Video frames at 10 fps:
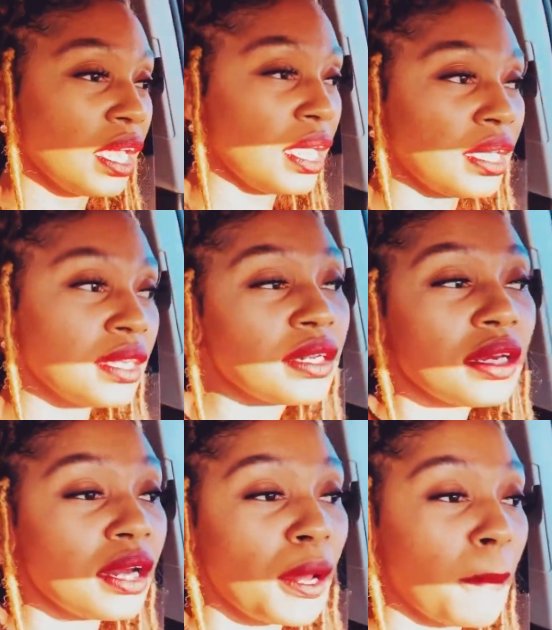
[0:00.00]
And
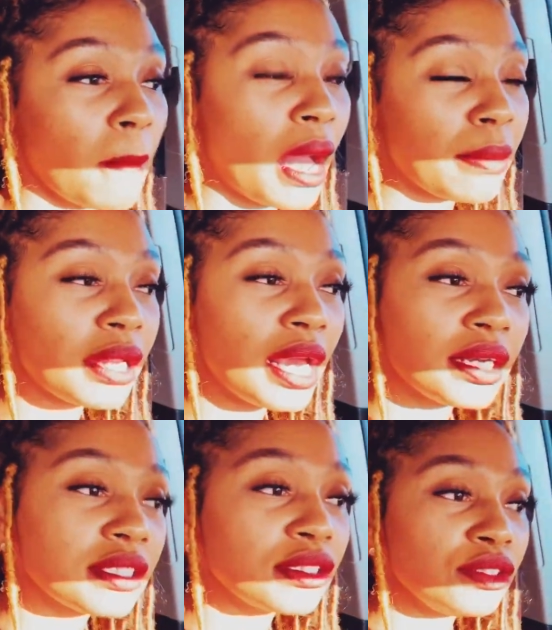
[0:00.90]
I'm
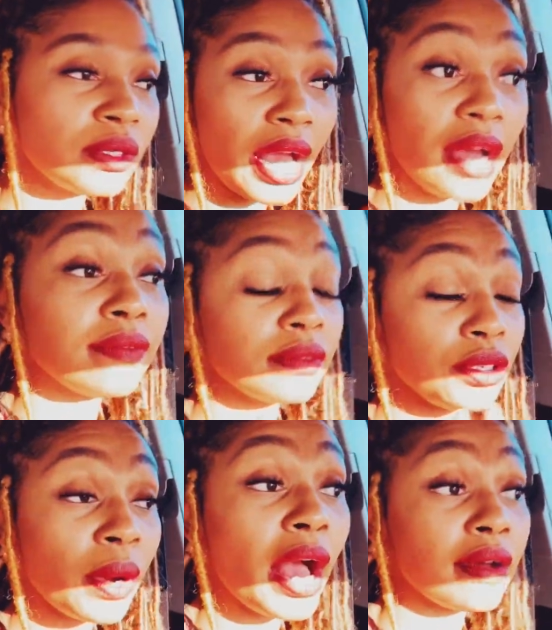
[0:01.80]
like, so you
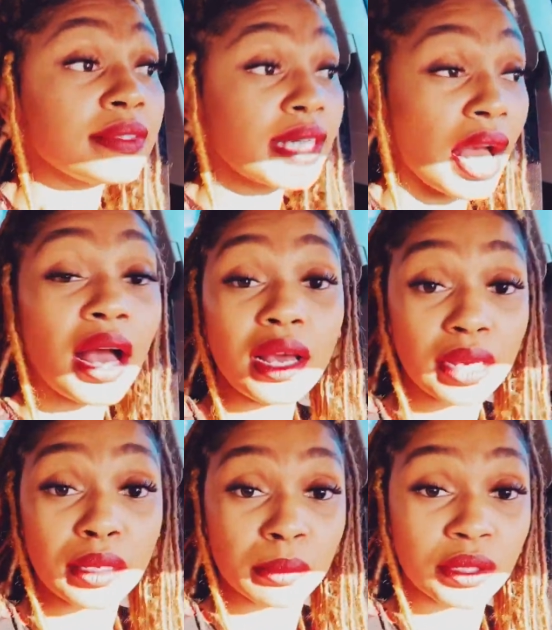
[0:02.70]
have
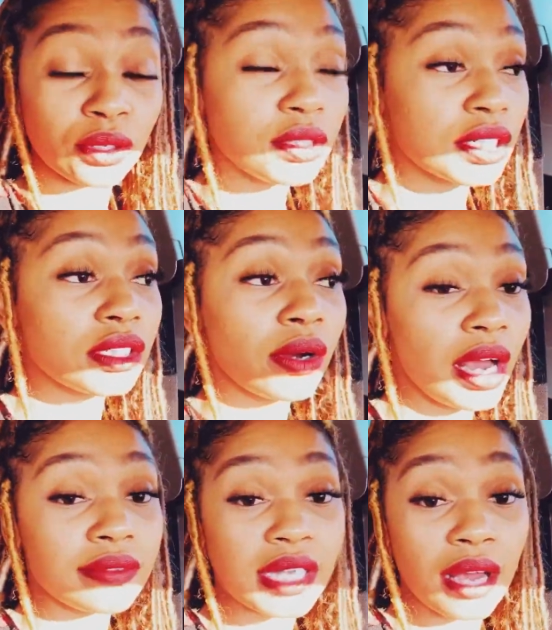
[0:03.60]
time, you just don't
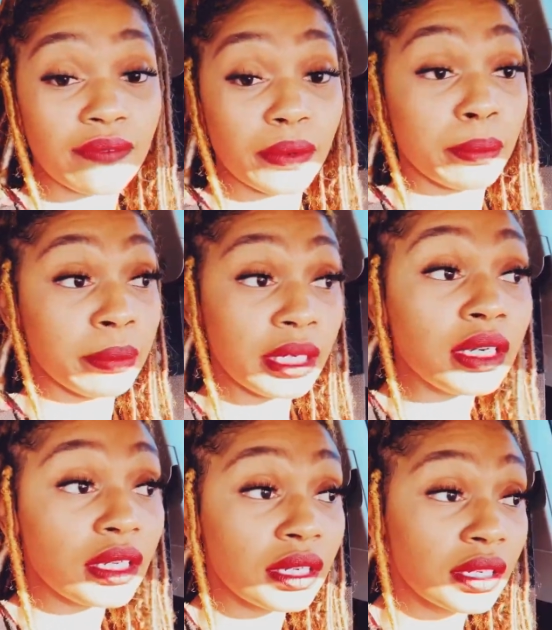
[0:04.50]
have time for me.